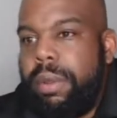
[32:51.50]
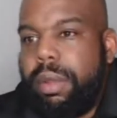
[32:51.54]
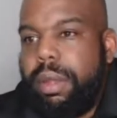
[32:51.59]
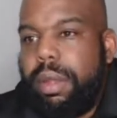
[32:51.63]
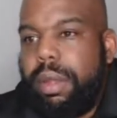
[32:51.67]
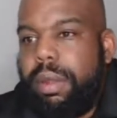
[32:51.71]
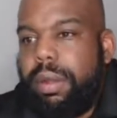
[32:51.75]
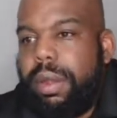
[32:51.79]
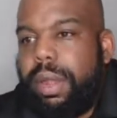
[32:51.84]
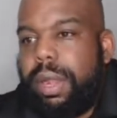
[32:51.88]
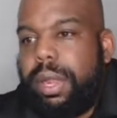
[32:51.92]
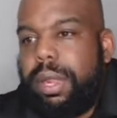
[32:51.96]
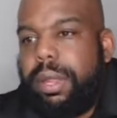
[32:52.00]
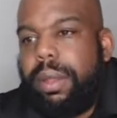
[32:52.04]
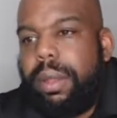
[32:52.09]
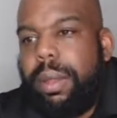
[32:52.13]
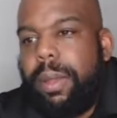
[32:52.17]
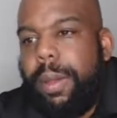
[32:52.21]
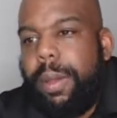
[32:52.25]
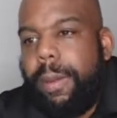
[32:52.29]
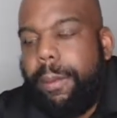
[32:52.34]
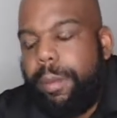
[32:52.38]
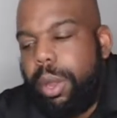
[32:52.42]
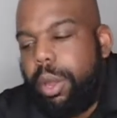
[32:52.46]
All right.
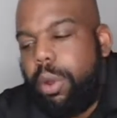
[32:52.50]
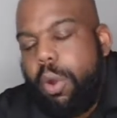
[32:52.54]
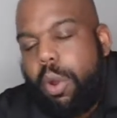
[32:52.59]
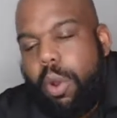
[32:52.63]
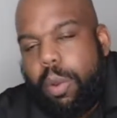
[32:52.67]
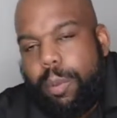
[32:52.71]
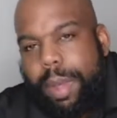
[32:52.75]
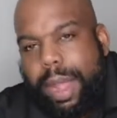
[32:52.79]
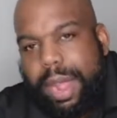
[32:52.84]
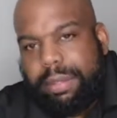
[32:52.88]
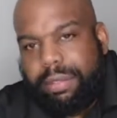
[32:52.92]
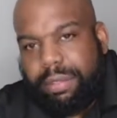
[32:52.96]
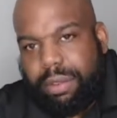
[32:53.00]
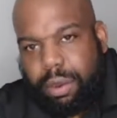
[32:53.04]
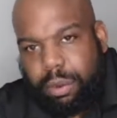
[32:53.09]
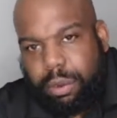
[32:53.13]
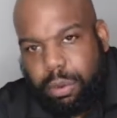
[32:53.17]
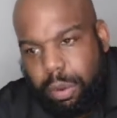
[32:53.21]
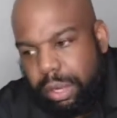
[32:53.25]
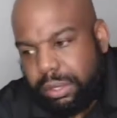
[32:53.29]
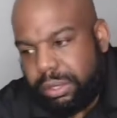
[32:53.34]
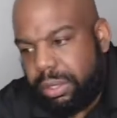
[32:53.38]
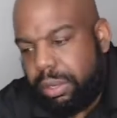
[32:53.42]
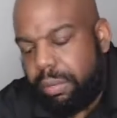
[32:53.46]
But going back to the
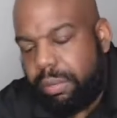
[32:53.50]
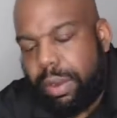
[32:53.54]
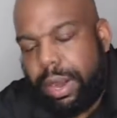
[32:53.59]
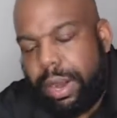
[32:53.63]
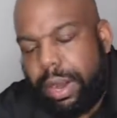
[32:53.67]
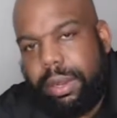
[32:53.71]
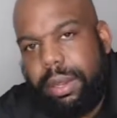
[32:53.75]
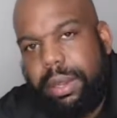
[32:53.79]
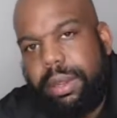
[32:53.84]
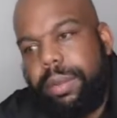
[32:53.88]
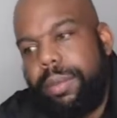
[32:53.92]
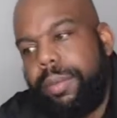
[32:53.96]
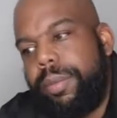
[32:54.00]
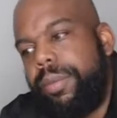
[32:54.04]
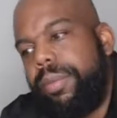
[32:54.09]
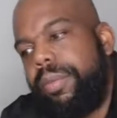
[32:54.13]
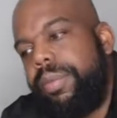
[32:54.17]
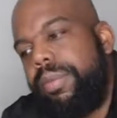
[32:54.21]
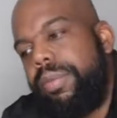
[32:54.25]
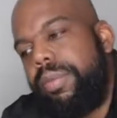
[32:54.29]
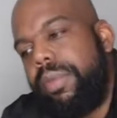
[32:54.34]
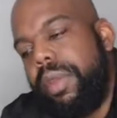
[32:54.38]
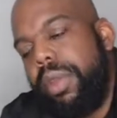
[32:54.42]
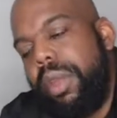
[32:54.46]
question, right?
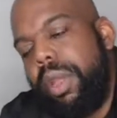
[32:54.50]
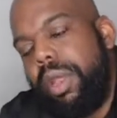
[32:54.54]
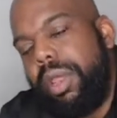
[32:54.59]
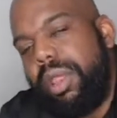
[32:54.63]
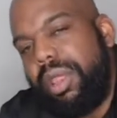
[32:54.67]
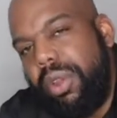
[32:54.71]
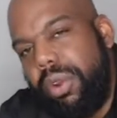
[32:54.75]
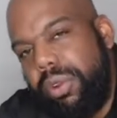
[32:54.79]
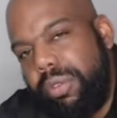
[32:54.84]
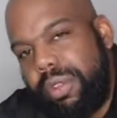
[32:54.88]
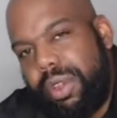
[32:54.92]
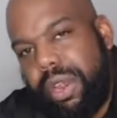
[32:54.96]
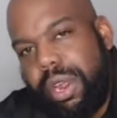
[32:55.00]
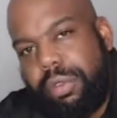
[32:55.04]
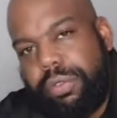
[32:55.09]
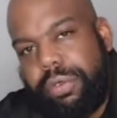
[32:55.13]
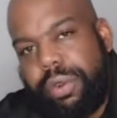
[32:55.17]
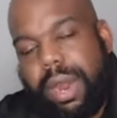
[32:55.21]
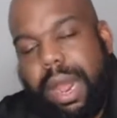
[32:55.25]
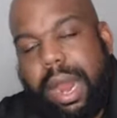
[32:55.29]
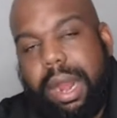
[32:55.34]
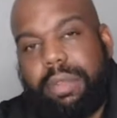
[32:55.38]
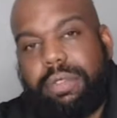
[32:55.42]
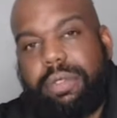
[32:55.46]

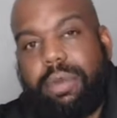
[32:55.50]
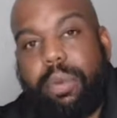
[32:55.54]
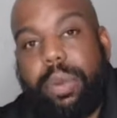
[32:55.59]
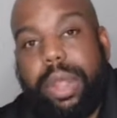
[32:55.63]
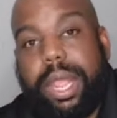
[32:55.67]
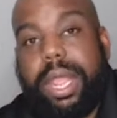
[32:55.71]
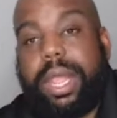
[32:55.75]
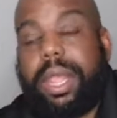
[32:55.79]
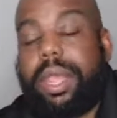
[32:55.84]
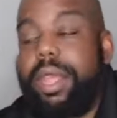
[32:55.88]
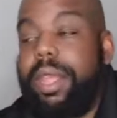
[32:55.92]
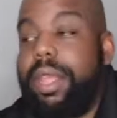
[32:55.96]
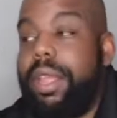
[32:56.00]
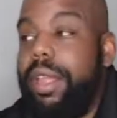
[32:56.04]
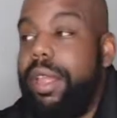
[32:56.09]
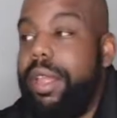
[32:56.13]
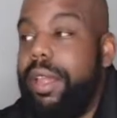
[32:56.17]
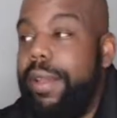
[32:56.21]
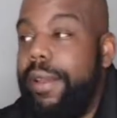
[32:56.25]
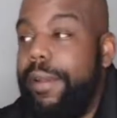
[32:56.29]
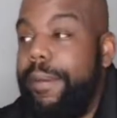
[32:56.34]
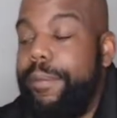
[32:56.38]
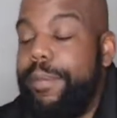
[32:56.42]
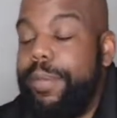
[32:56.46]
$1,300 a week
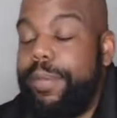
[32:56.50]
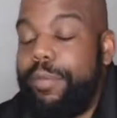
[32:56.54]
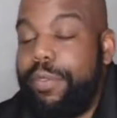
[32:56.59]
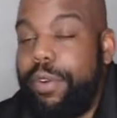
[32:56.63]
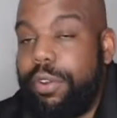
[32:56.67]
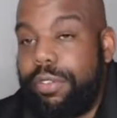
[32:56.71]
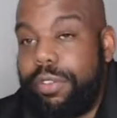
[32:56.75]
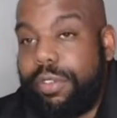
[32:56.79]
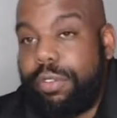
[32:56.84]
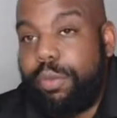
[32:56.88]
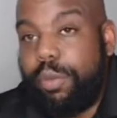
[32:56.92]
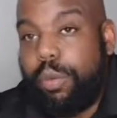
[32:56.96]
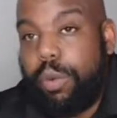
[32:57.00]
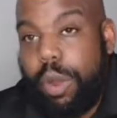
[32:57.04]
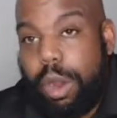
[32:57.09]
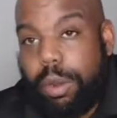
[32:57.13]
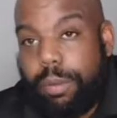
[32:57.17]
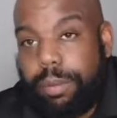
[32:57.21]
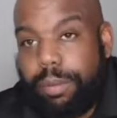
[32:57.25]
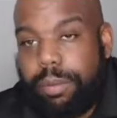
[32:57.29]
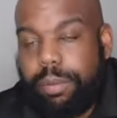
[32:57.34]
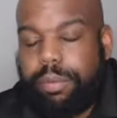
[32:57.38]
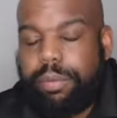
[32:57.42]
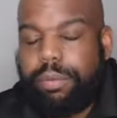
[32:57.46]
versus
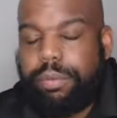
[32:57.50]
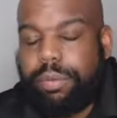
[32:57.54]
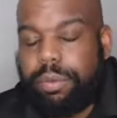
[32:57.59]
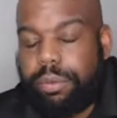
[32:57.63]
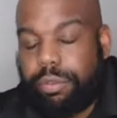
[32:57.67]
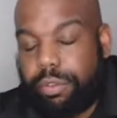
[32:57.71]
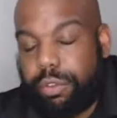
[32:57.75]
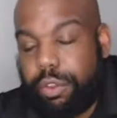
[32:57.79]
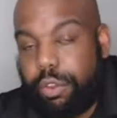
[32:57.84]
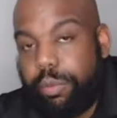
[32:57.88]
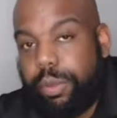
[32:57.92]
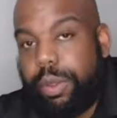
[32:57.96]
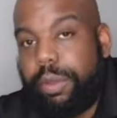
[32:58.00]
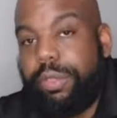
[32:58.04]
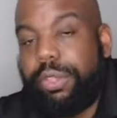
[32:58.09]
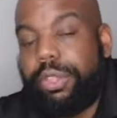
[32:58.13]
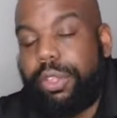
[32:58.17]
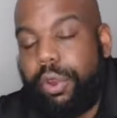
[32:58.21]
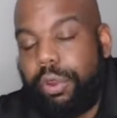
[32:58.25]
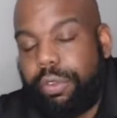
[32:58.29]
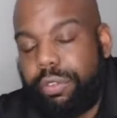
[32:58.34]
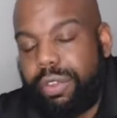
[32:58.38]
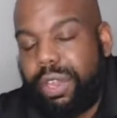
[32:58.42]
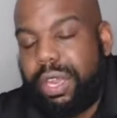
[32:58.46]

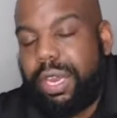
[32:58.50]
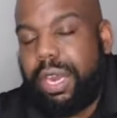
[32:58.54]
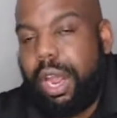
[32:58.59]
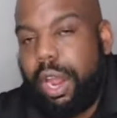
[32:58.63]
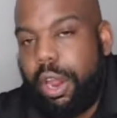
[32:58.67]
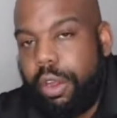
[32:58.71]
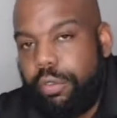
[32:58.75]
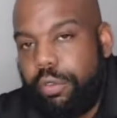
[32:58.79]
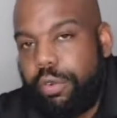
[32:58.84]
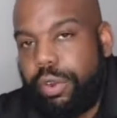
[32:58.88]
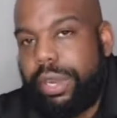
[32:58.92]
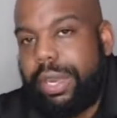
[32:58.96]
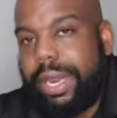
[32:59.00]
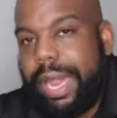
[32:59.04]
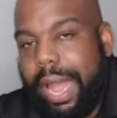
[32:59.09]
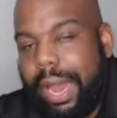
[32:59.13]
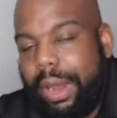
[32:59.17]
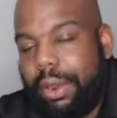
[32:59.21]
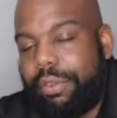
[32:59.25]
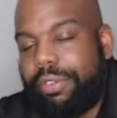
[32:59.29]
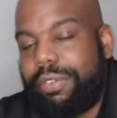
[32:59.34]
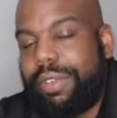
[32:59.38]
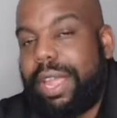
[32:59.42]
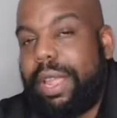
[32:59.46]

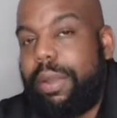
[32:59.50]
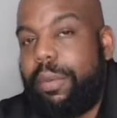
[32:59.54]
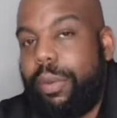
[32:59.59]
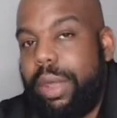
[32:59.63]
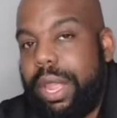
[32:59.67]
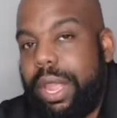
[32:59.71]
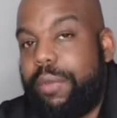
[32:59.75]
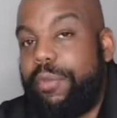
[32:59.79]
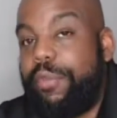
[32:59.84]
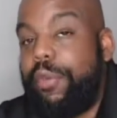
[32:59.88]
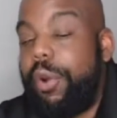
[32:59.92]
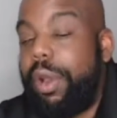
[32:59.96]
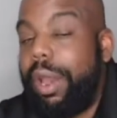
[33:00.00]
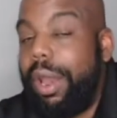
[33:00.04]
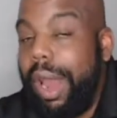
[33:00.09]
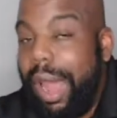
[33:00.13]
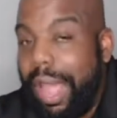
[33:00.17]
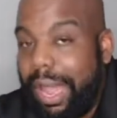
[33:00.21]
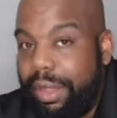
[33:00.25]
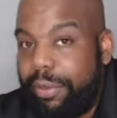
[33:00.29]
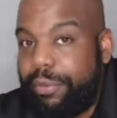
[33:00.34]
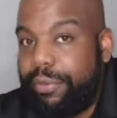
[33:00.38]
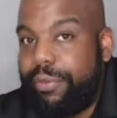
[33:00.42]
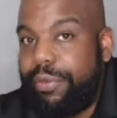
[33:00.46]
$1,300 a week for
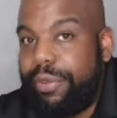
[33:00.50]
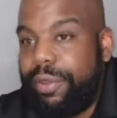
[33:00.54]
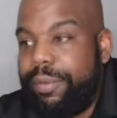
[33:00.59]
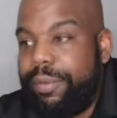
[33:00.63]
life,